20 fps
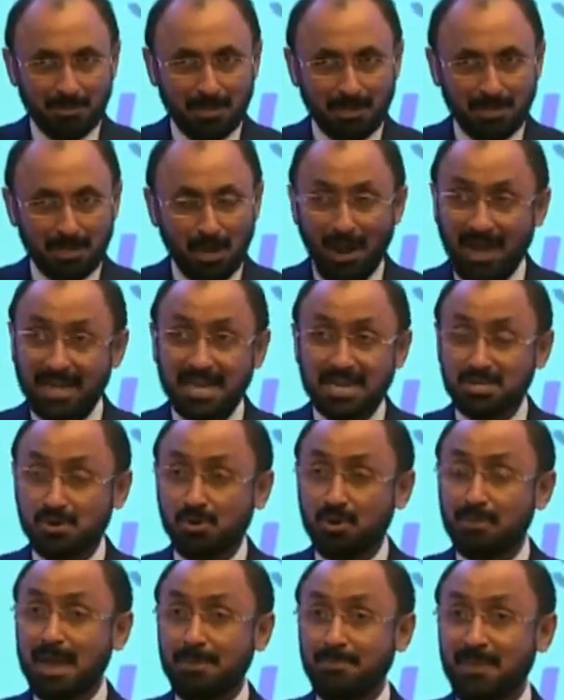Now, had I
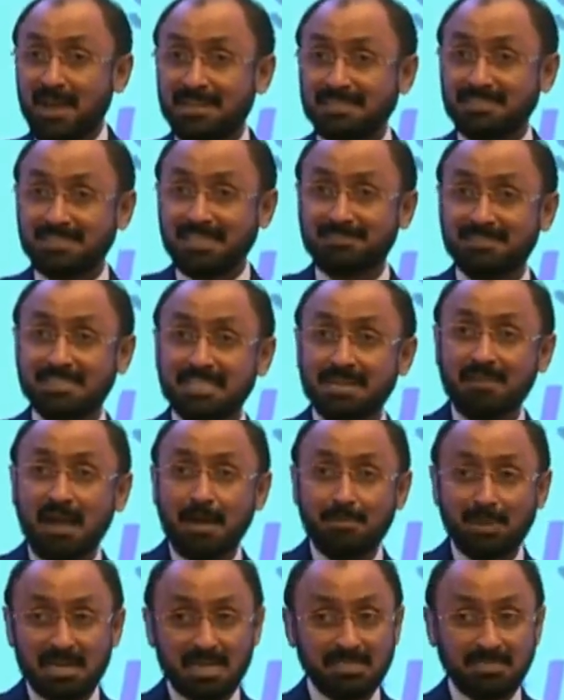told my parents it was a
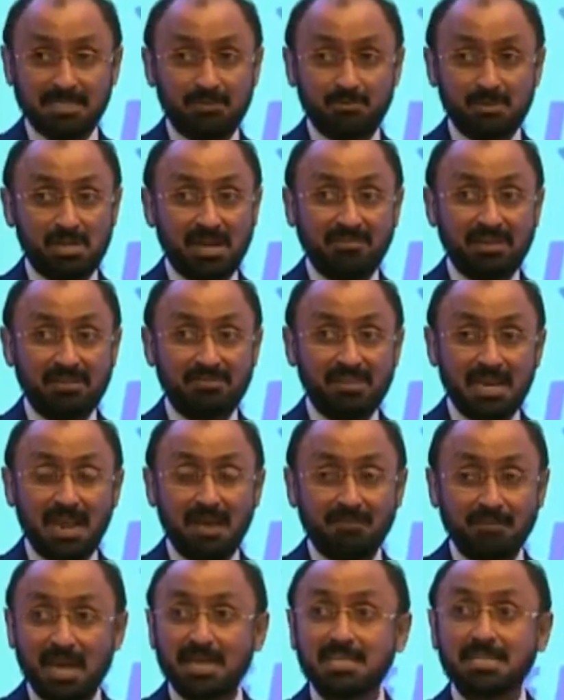drama class, they wouldn't have ever
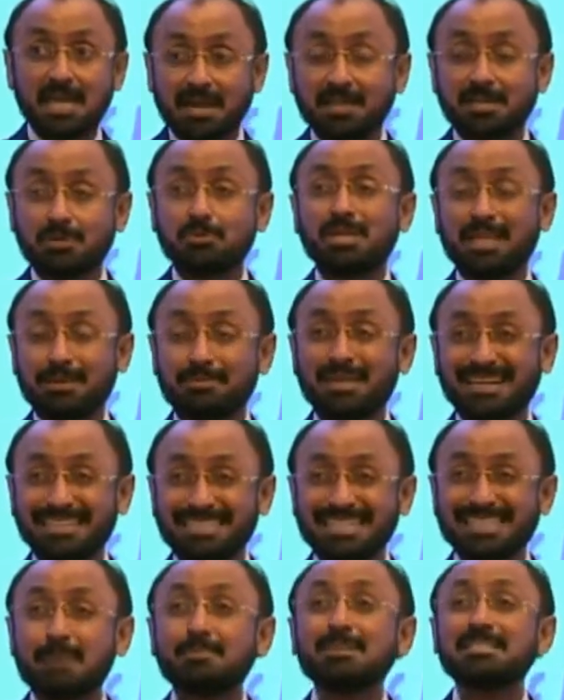allowed. I told them that it's
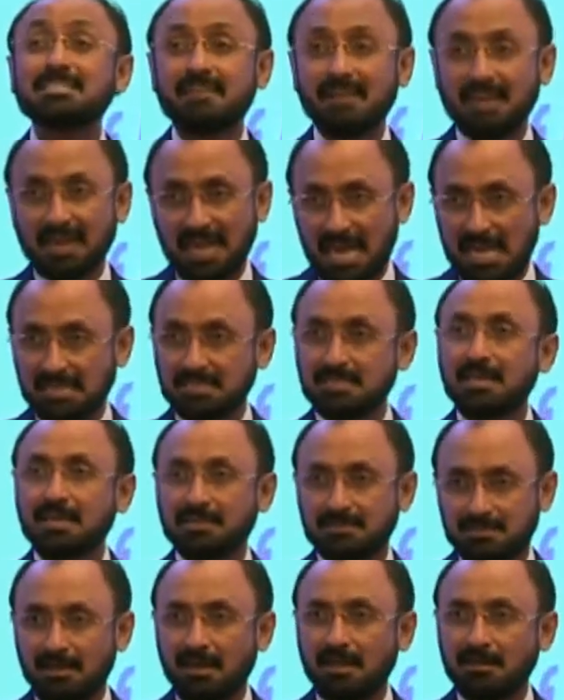a chemistry class,
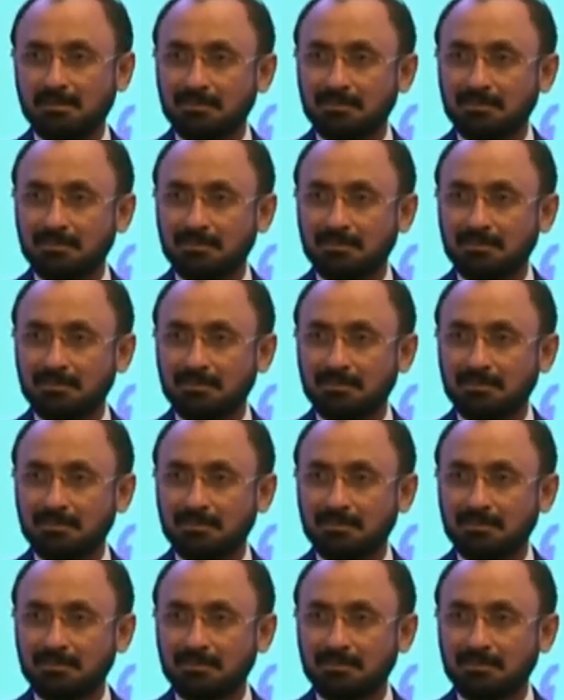extra.